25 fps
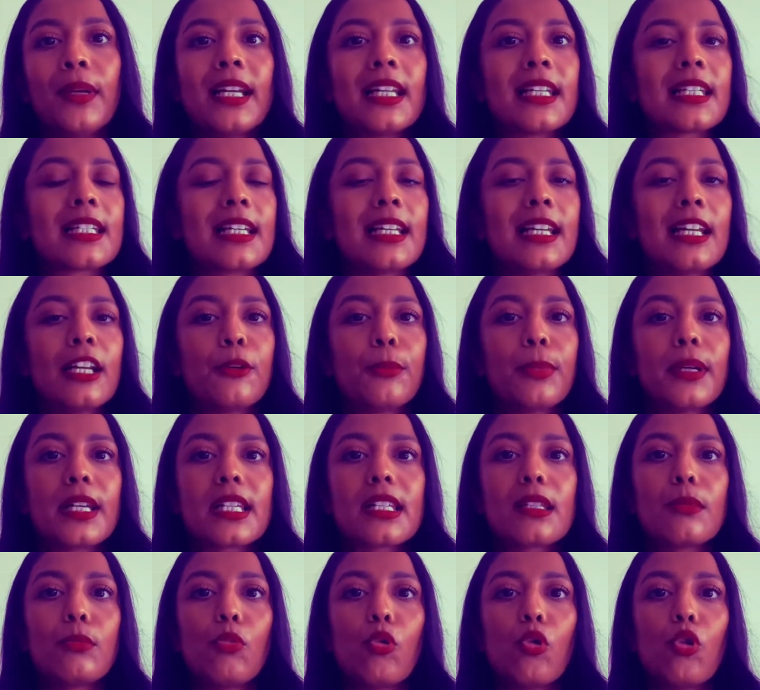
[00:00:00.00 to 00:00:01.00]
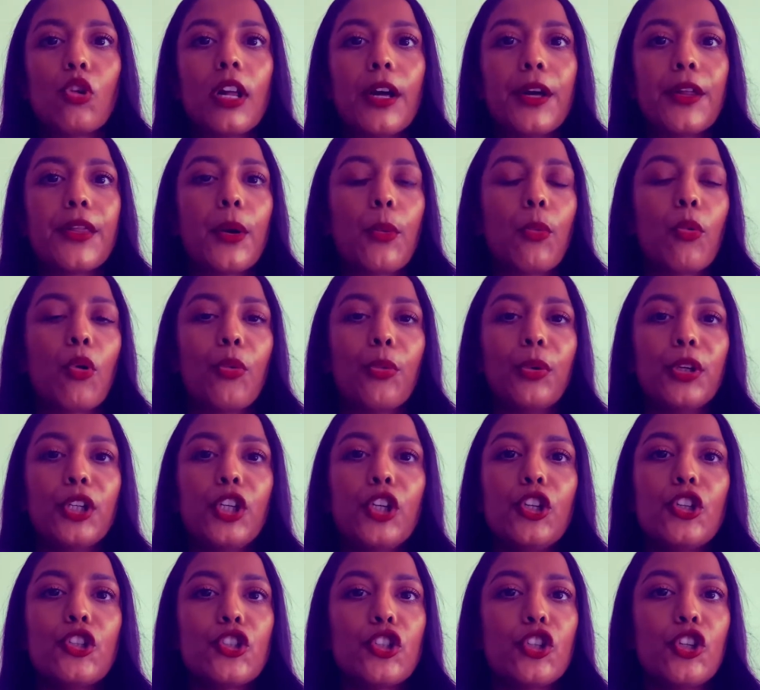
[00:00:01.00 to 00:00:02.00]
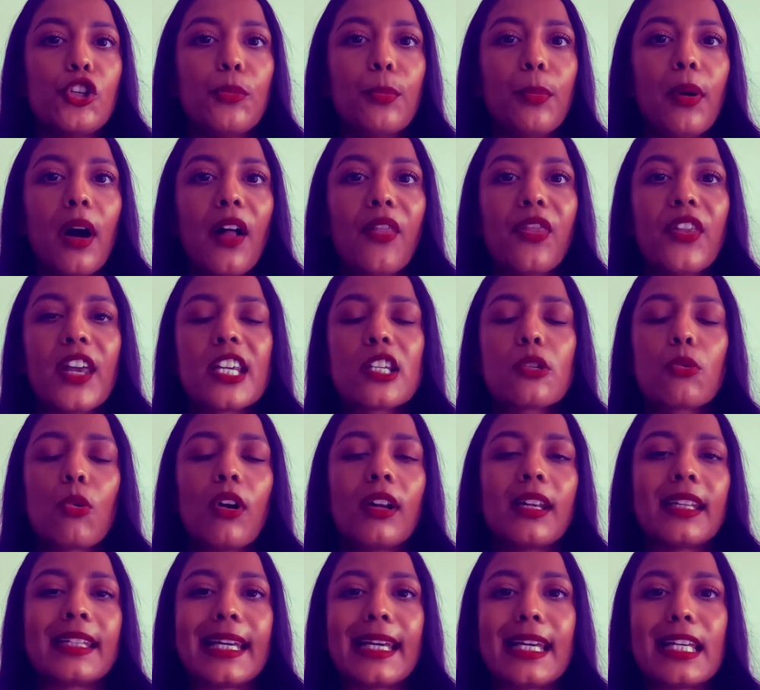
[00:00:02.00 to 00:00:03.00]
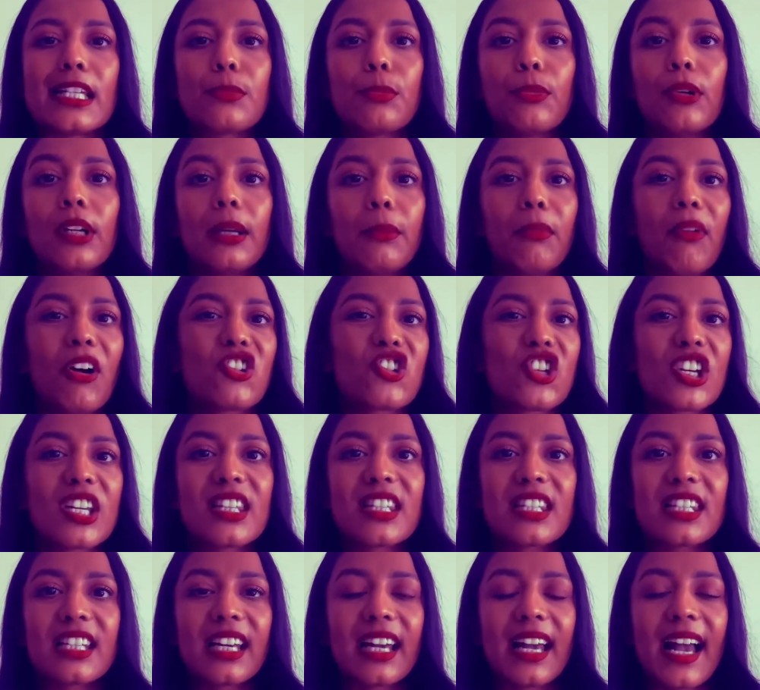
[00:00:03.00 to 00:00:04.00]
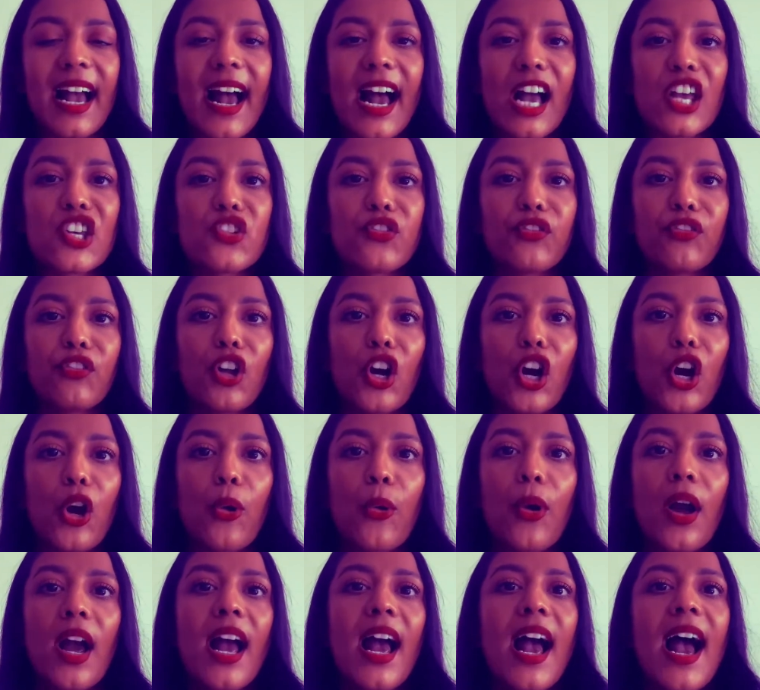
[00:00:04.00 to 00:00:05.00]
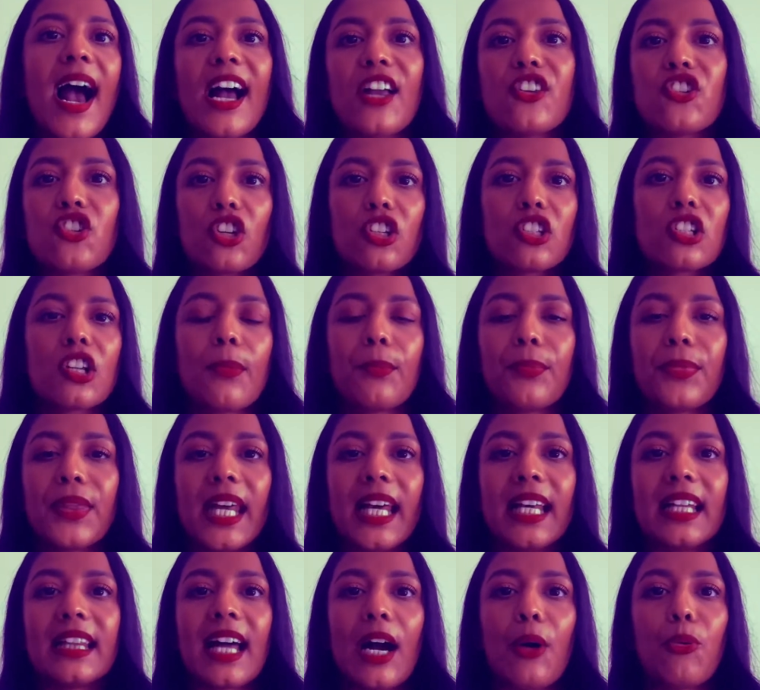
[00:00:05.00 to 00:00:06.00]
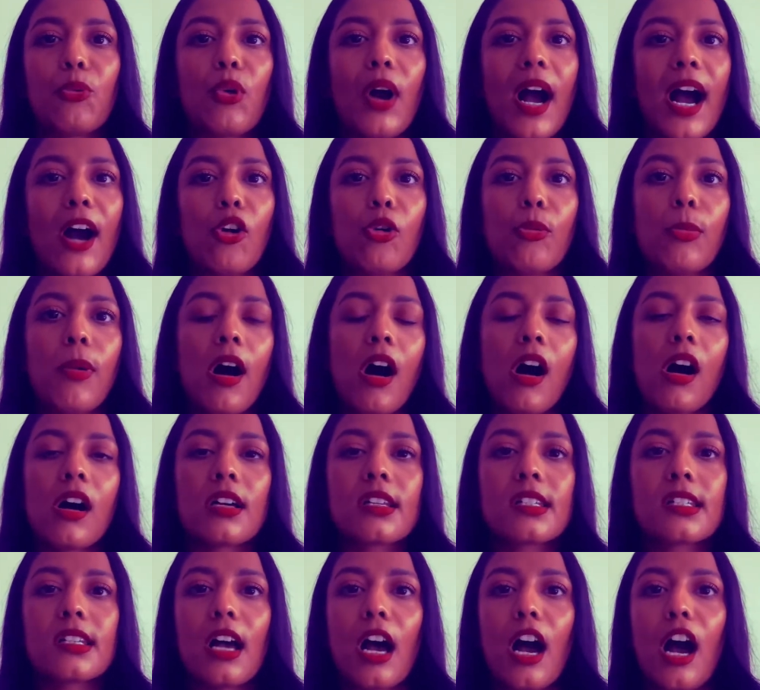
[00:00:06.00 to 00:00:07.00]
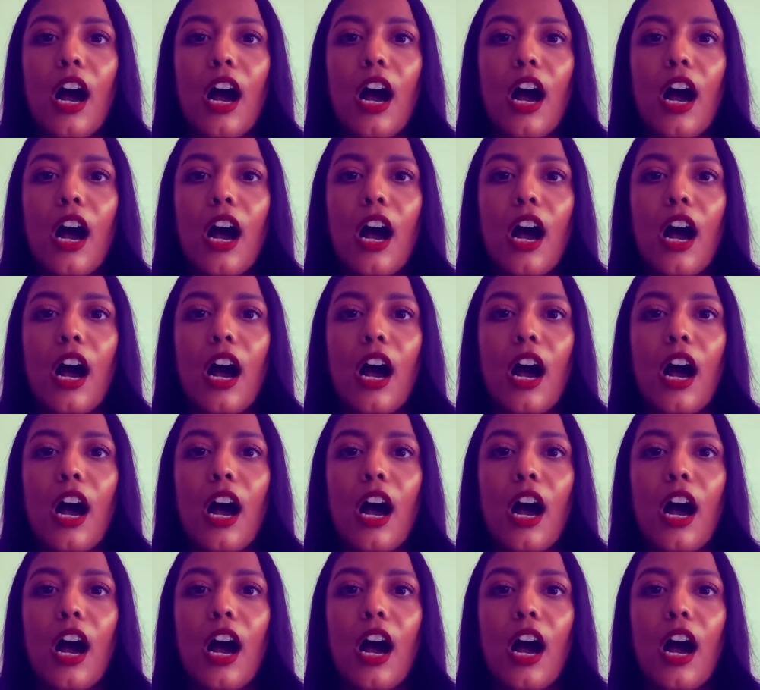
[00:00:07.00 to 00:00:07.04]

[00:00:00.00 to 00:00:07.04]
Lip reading: It's a little bit smaller than what we're used to, but this one is pretty much instant cash flow and just something that will help us